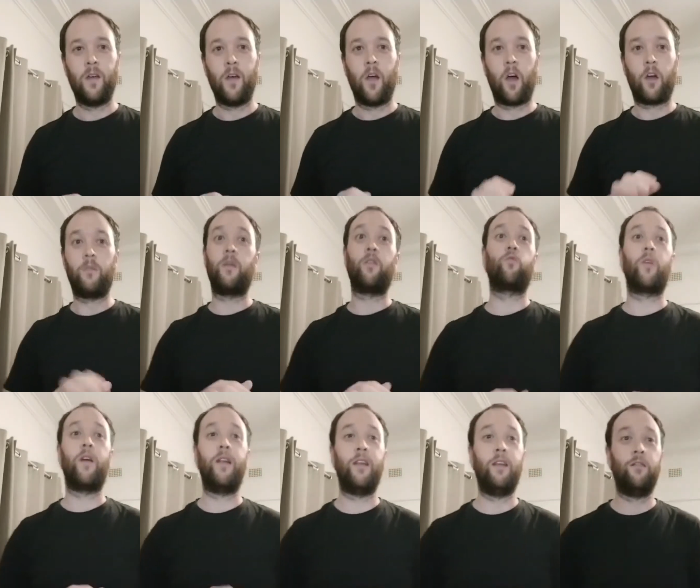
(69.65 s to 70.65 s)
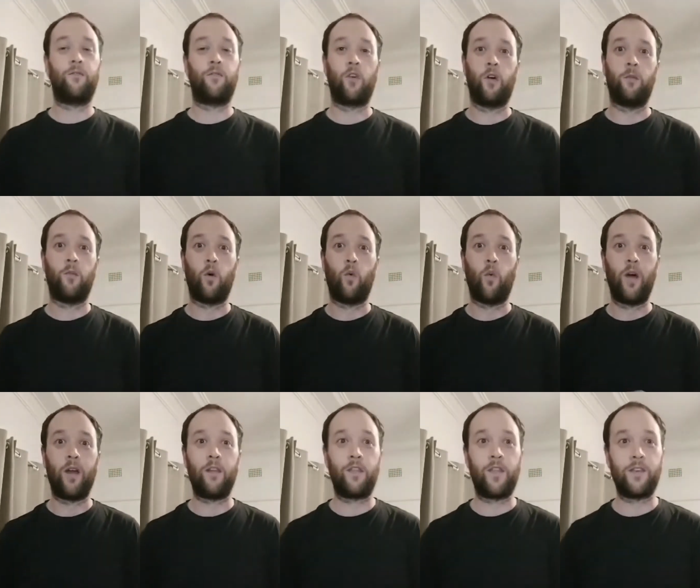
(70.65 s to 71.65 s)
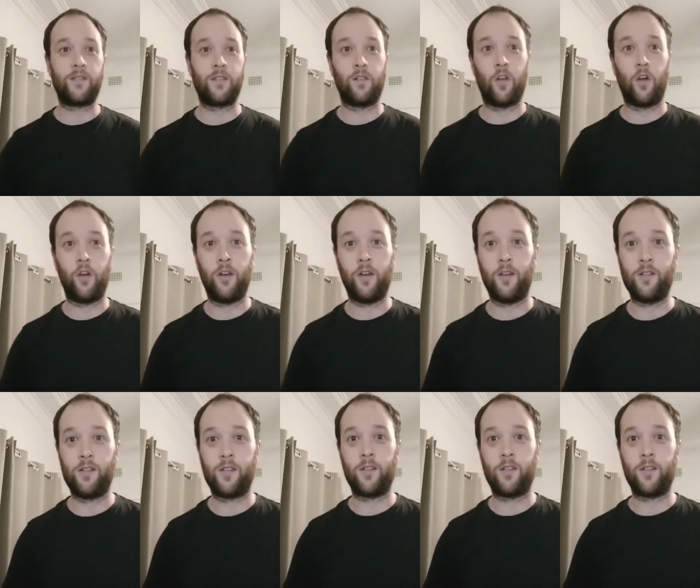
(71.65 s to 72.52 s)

I'm going to be reading from 1 Thessalonians